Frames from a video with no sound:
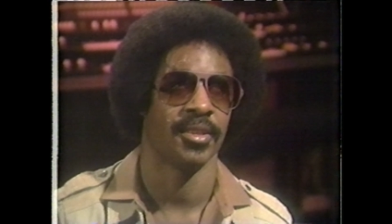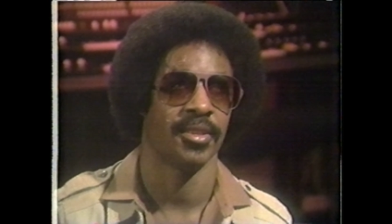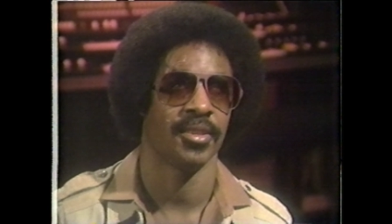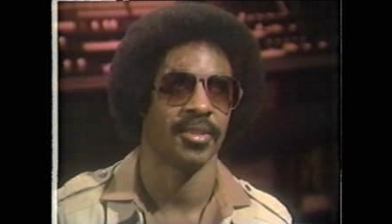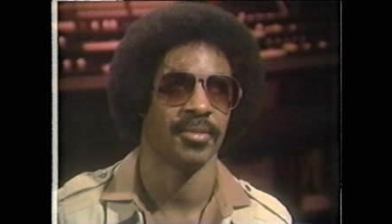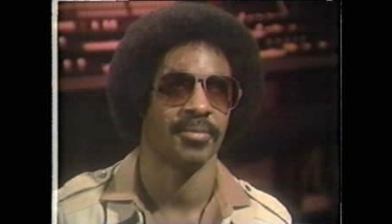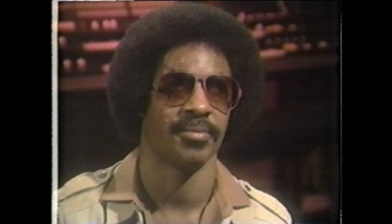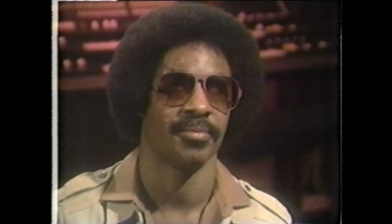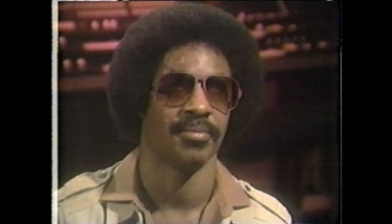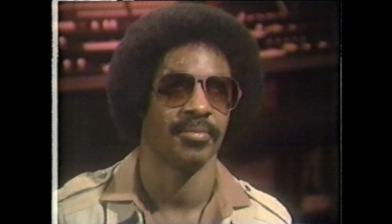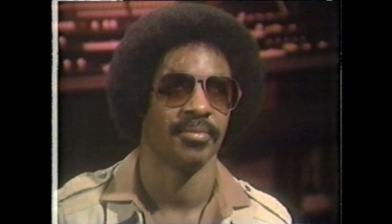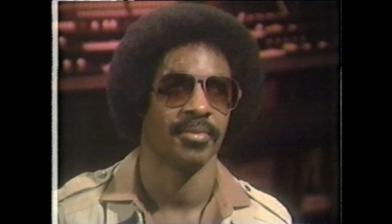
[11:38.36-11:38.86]
I
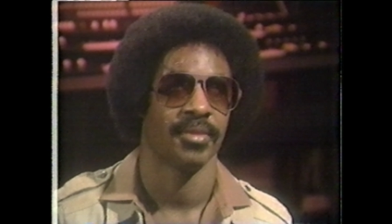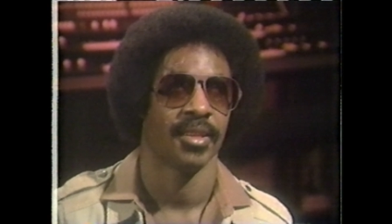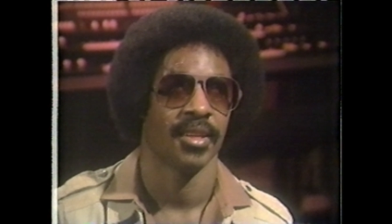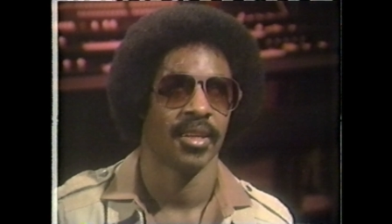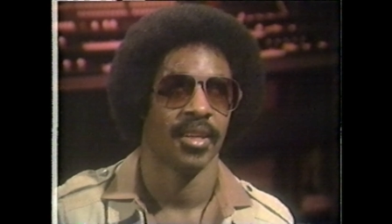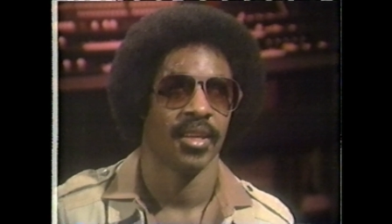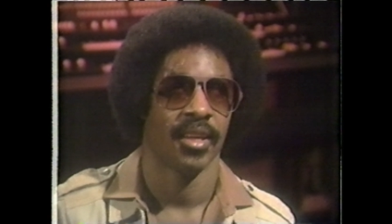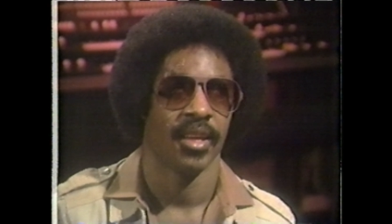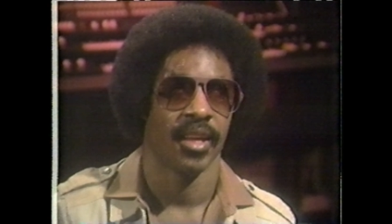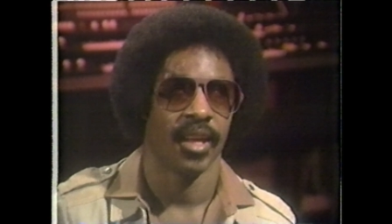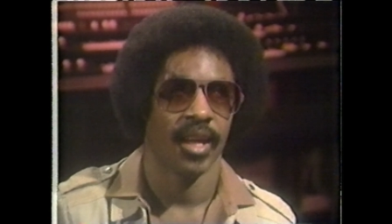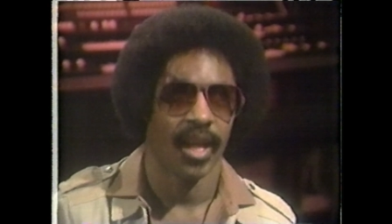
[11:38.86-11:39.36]
don't.
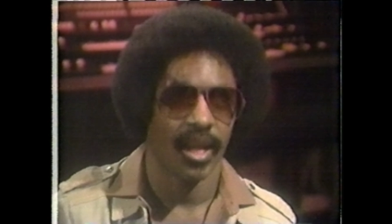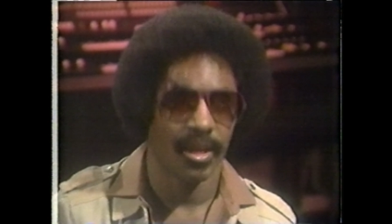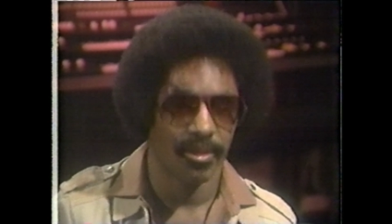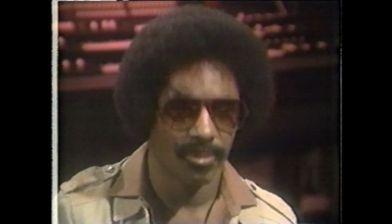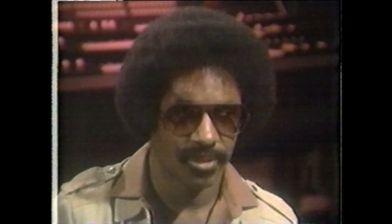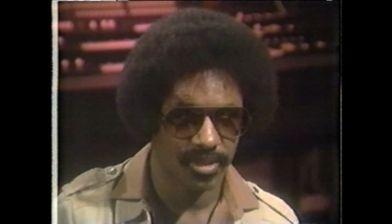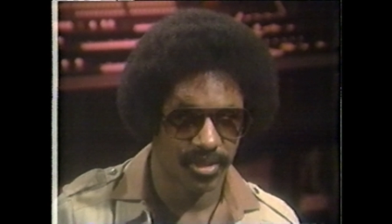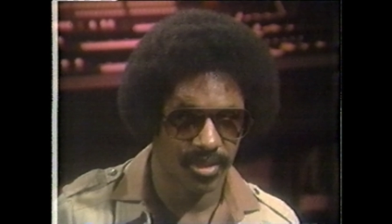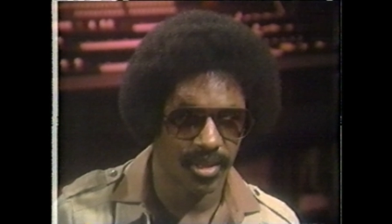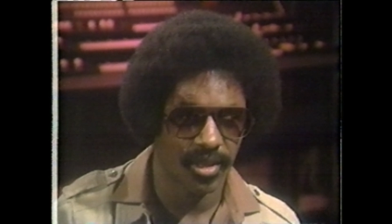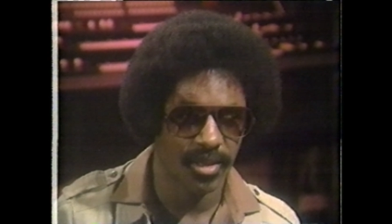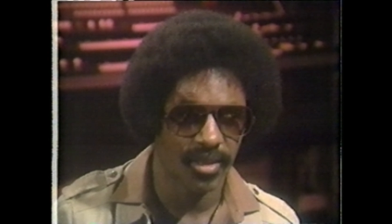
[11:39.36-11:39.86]
I was
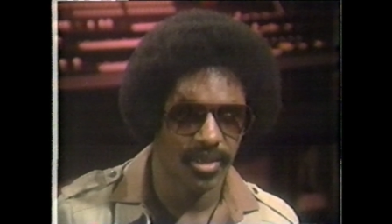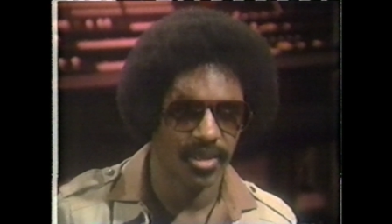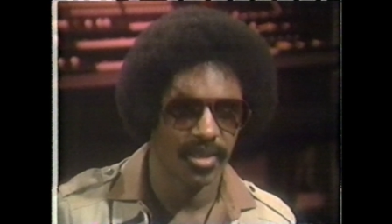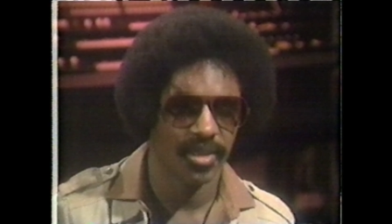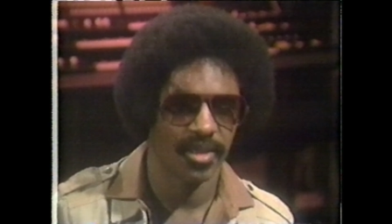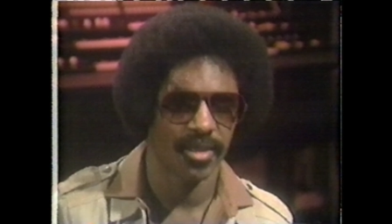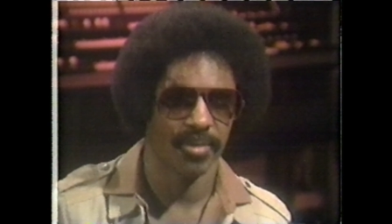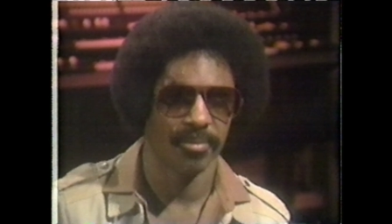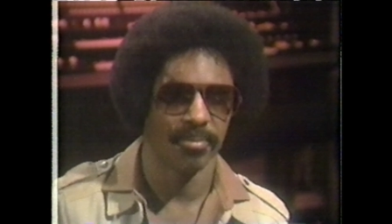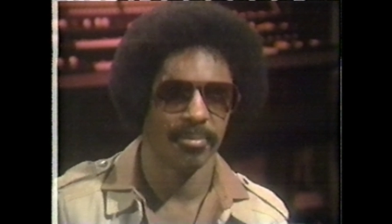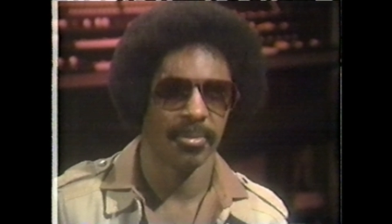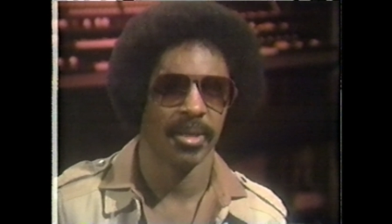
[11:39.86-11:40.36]
thinking
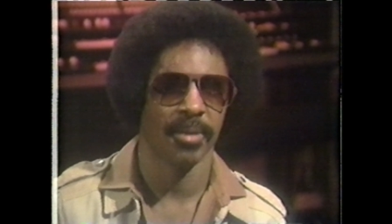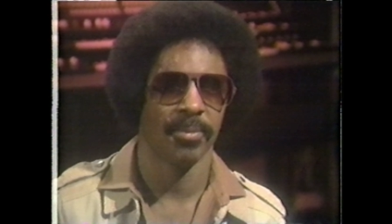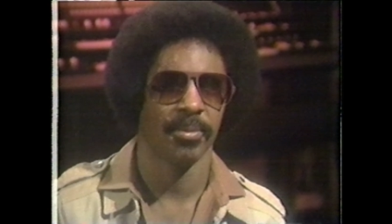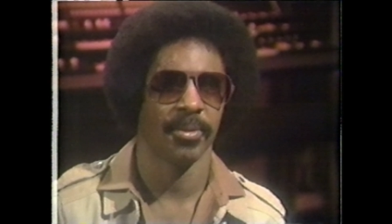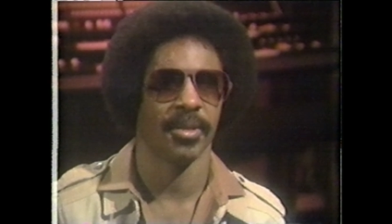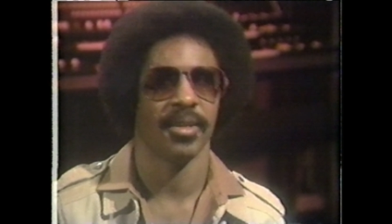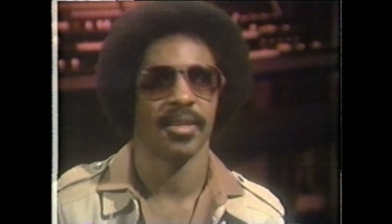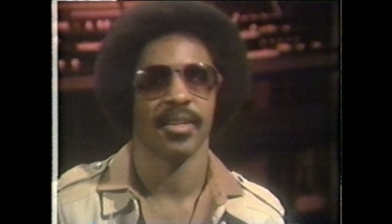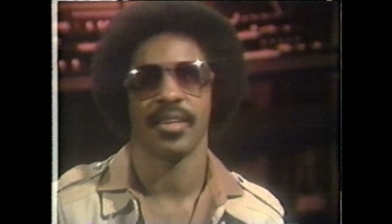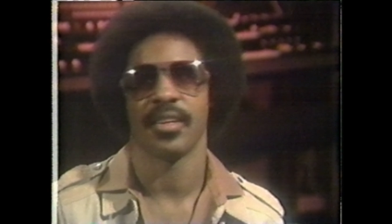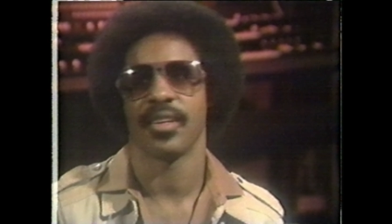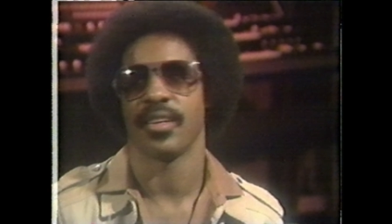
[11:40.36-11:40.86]
that
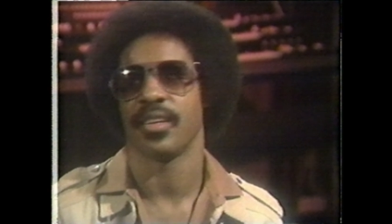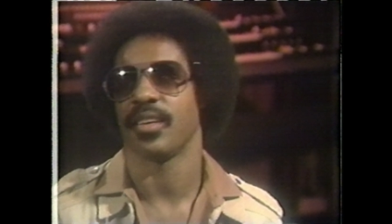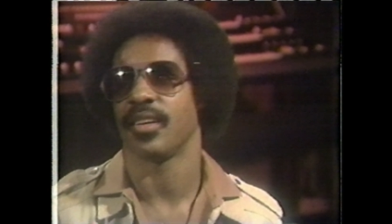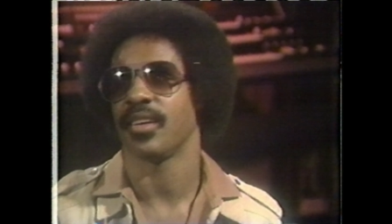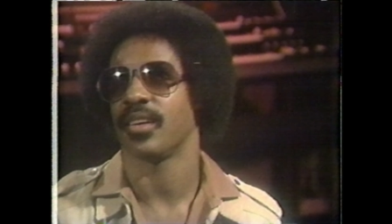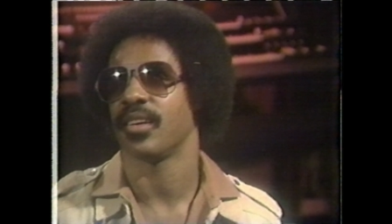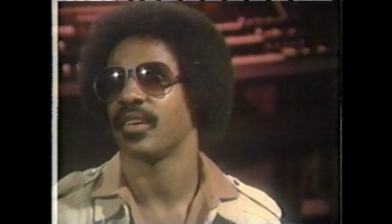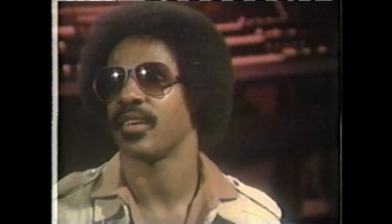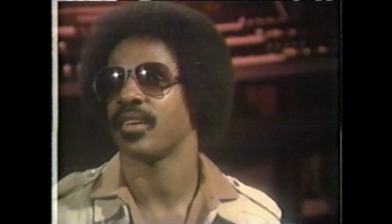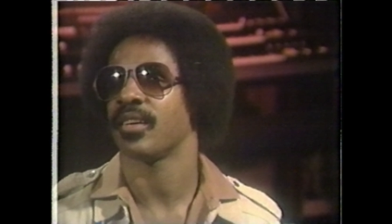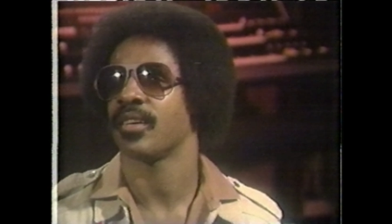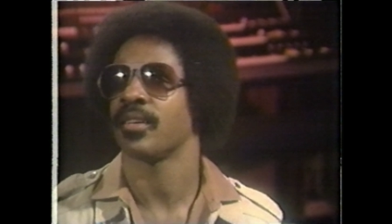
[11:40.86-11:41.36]
maybe,
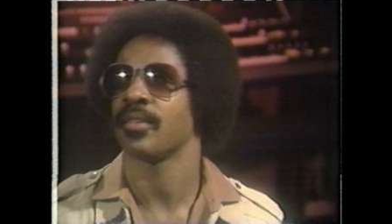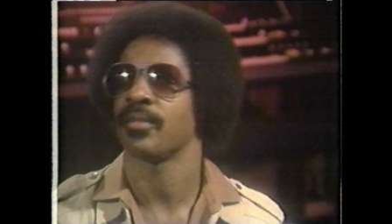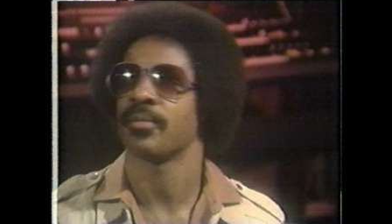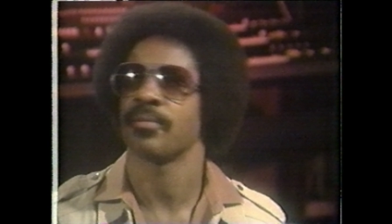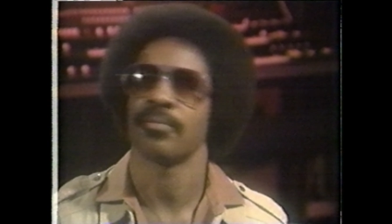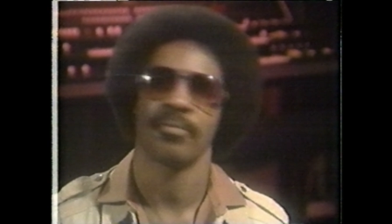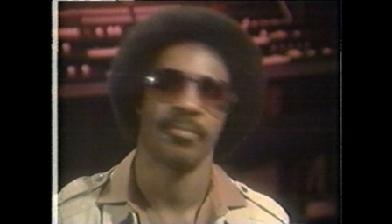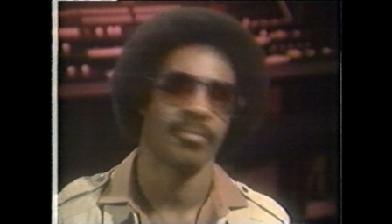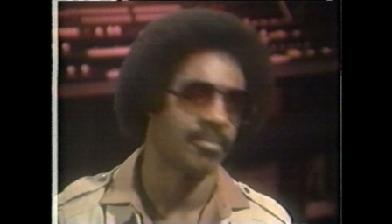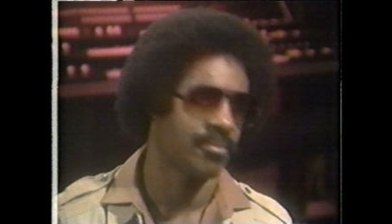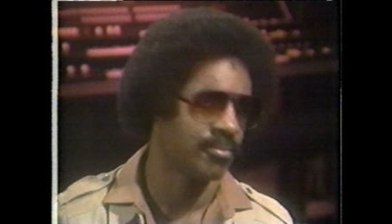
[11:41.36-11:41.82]
um,